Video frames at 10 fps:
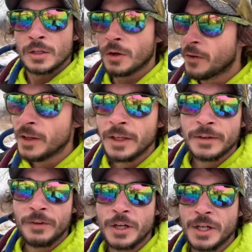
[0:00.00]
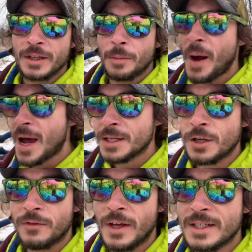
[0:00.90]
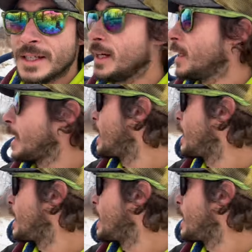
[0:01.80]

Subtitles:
So I finally finished getting the pasture fenced in. I